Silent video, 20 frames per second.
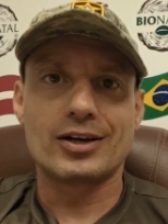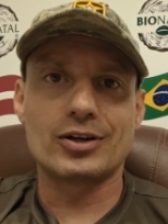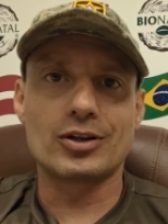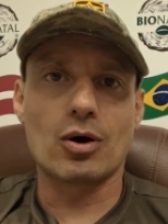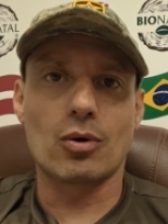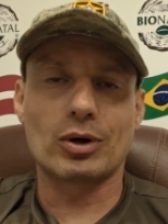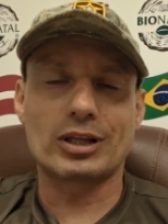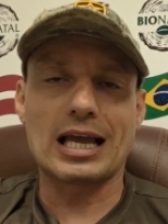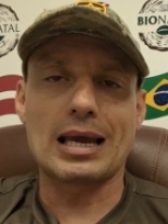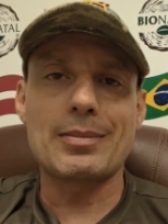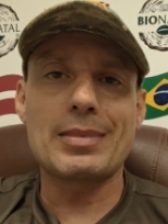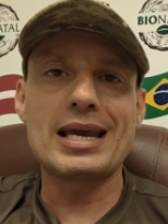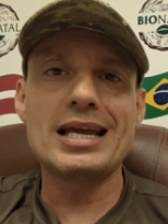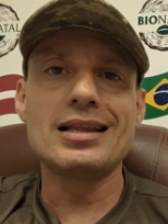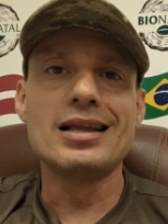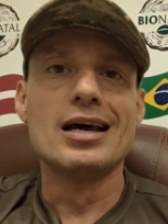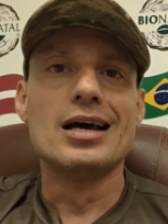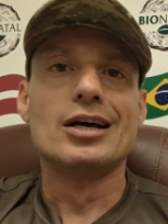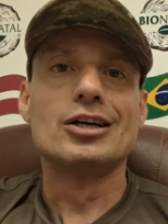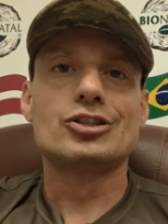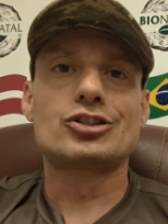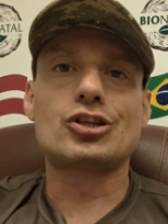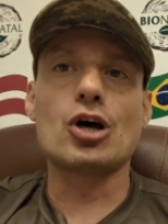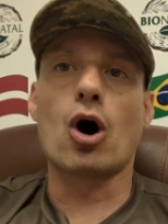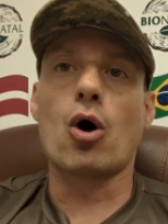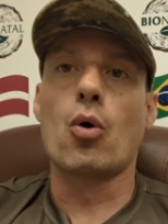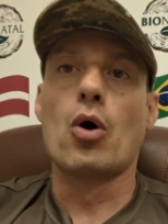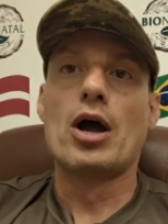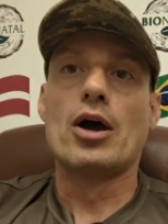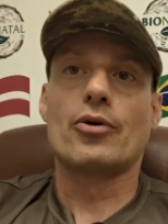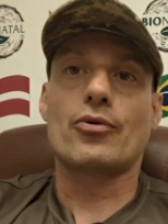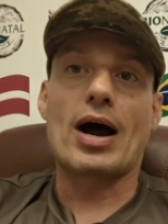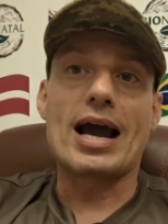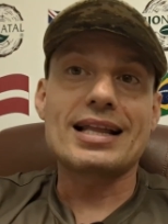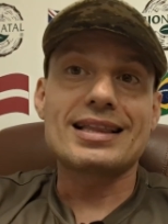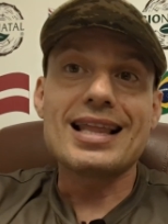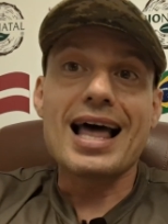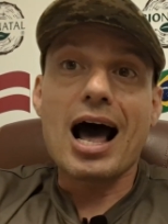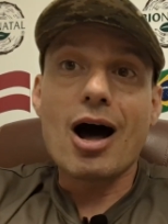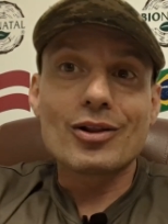you know what I mean? So
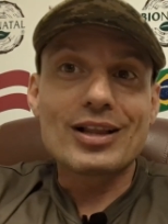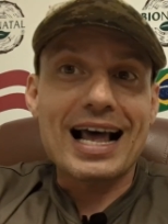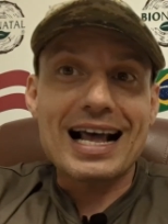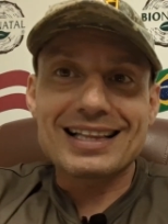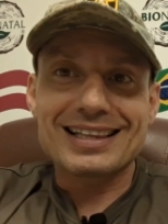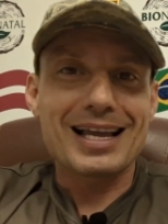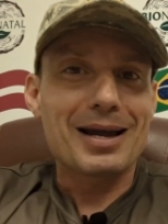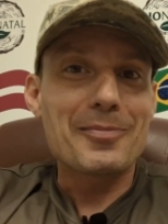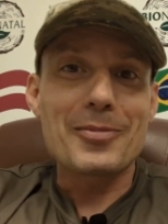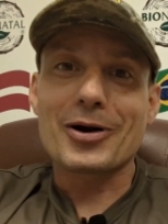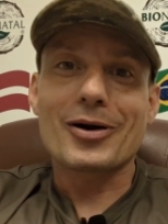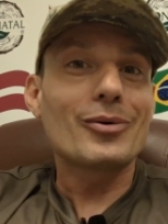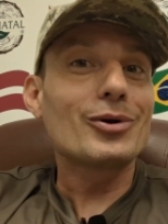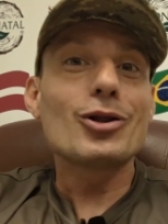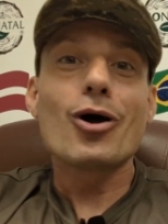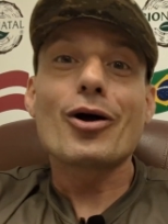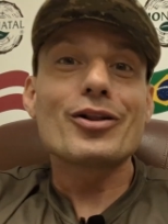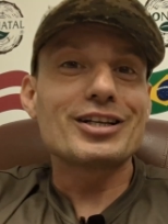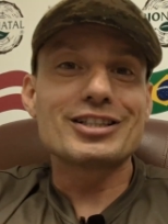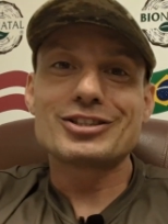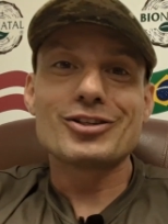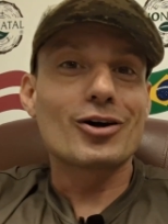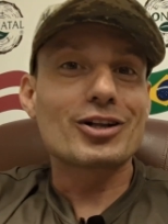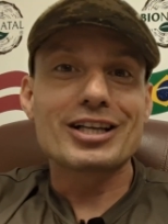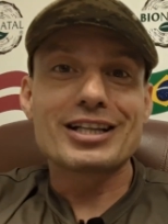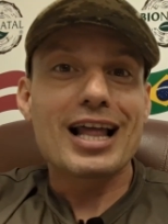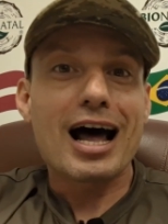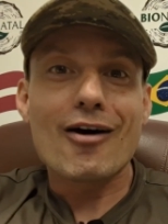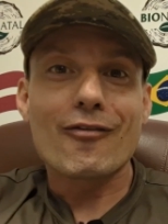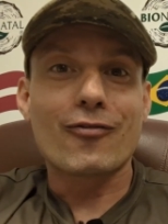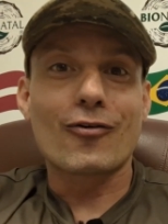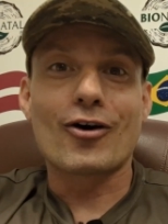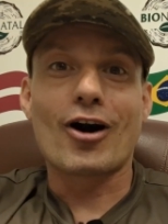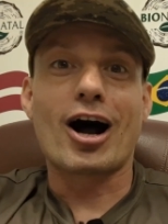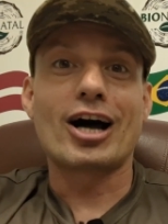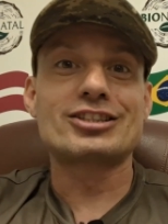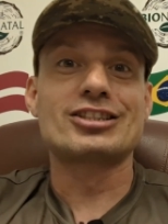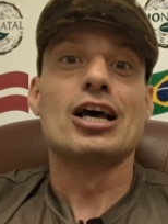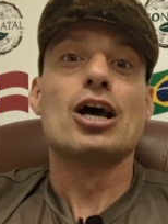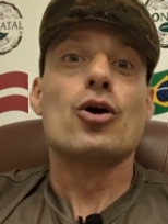right now that Thymoquinone is not enough for
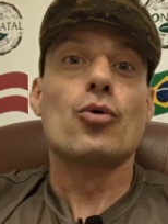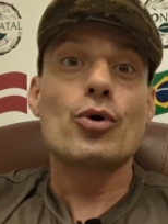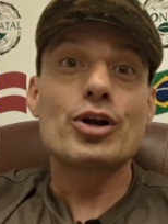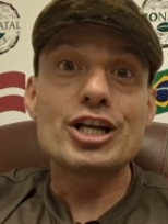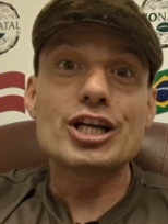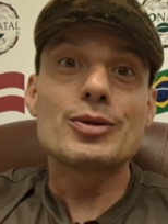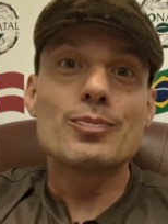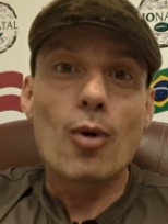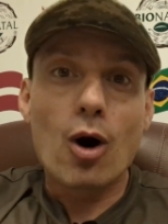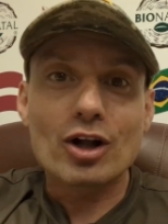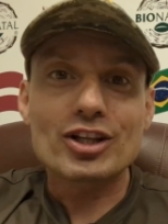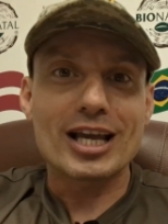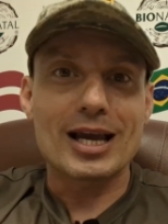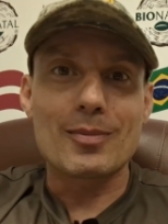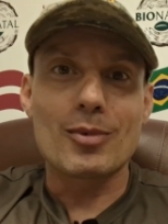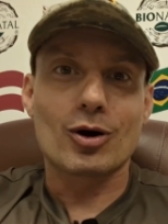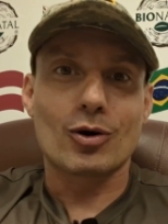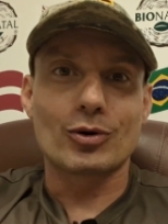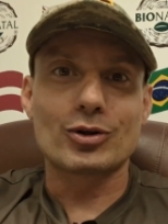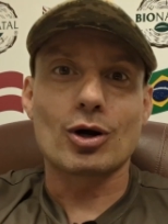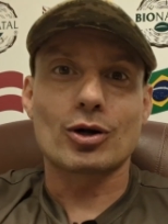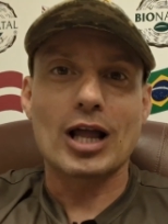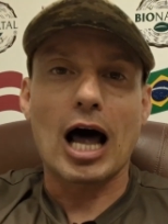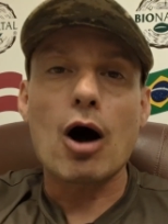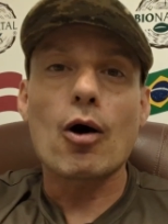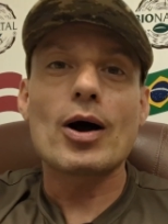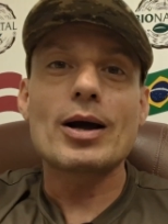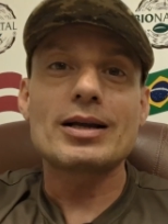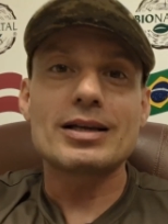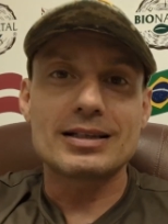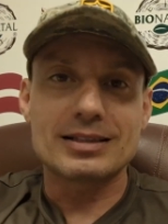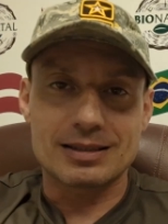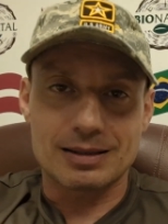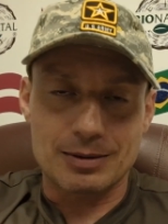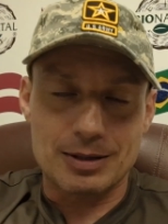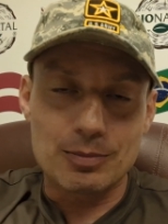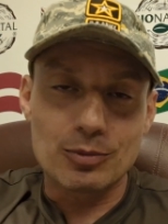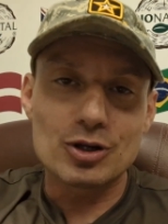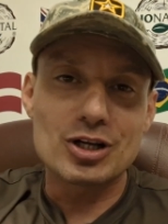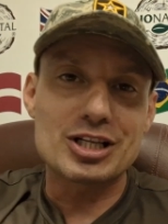us, we need more Thymoquinone, our
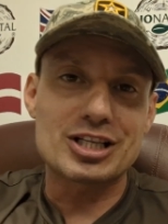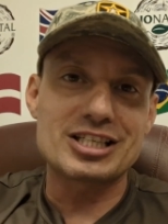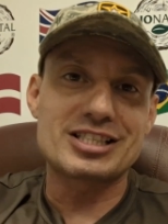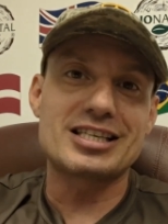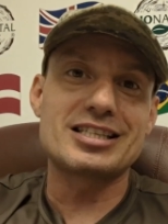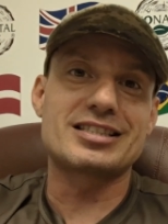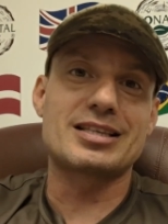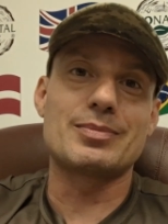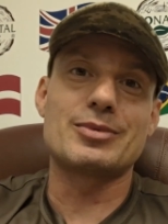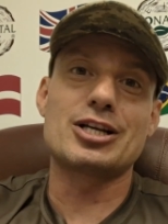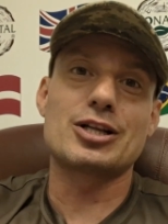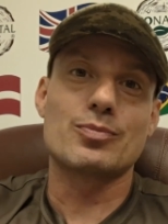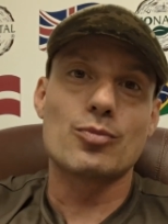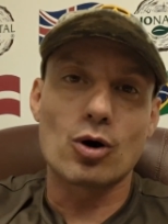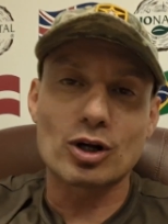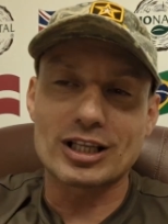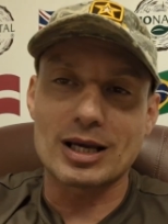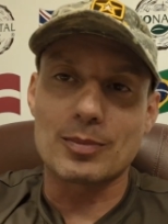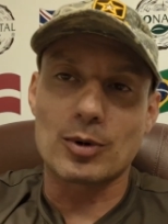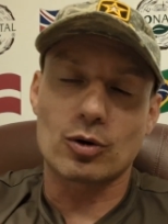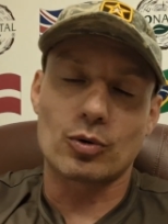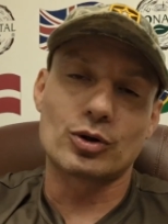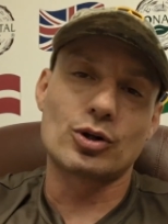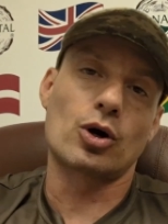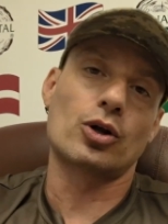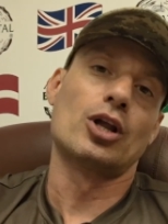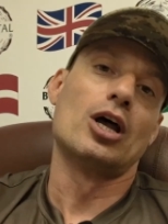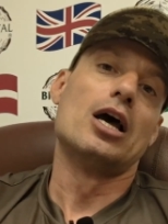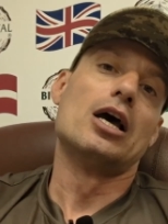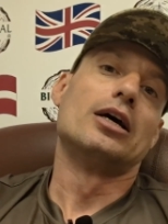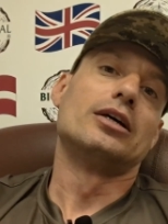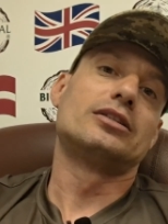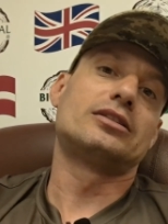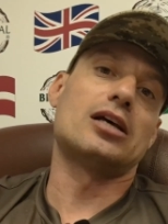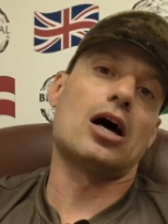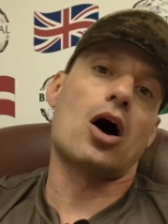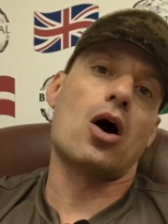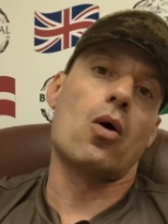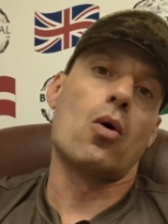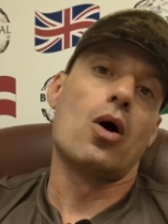immunity system needs more Thymoquinone.
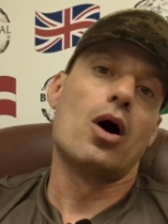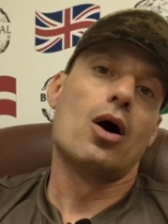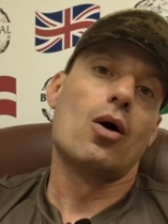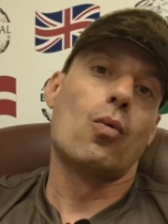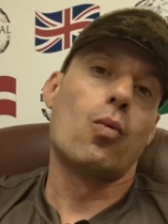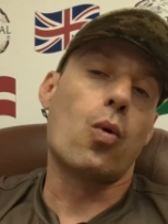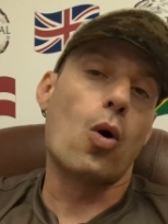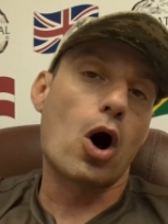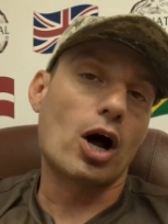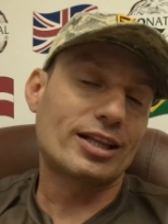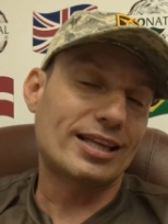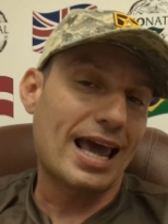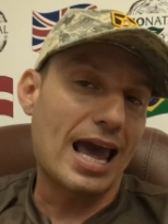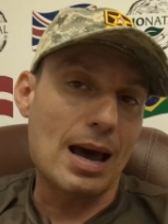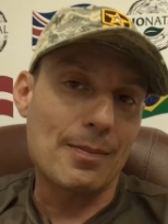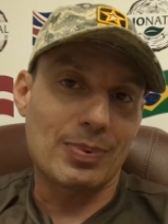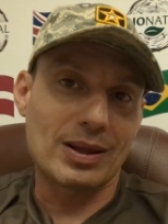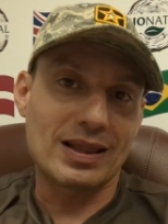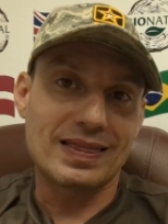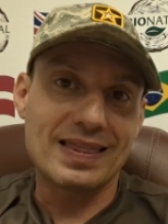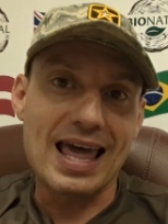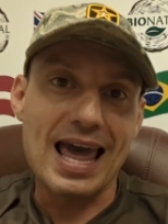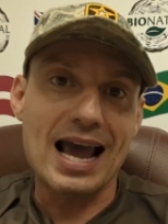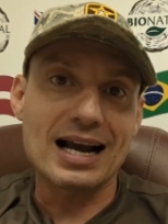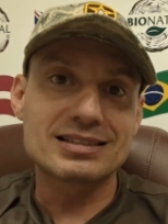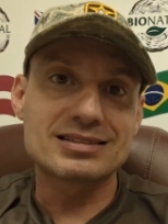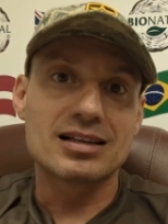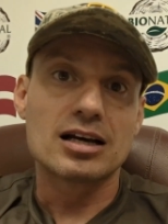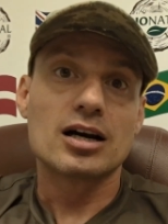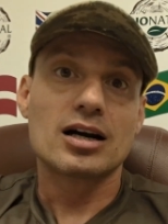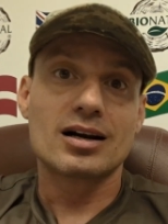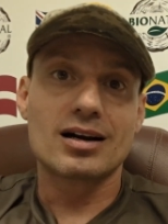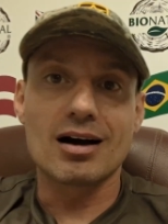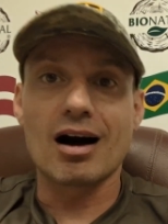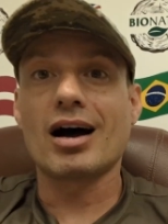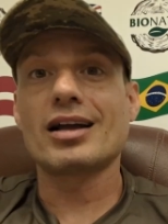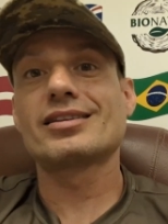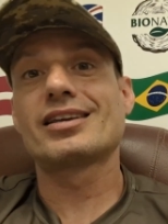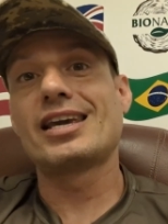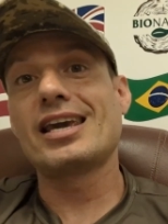So what happened next?
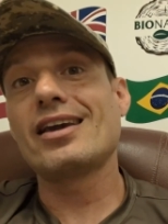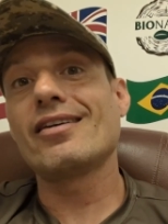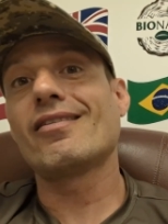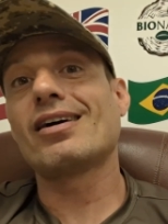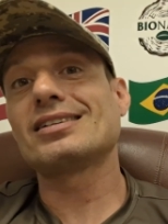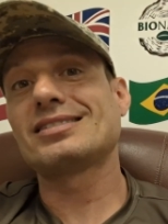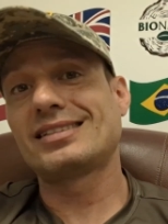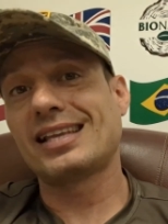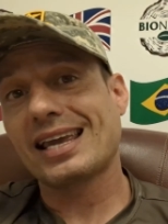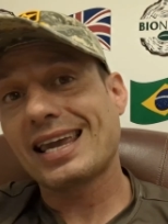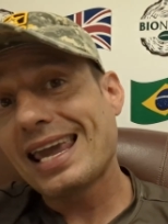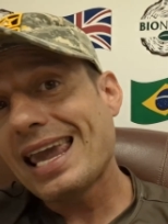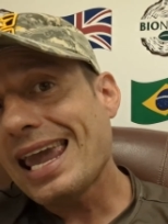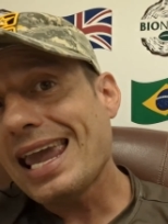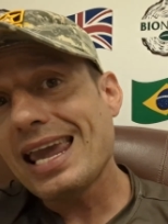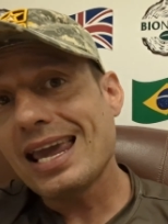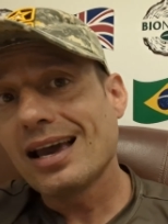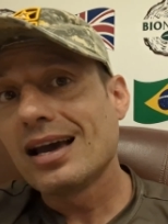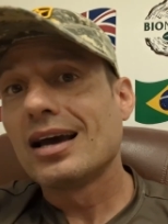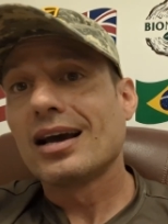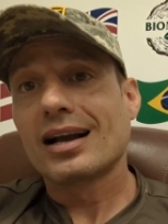God gave us the key.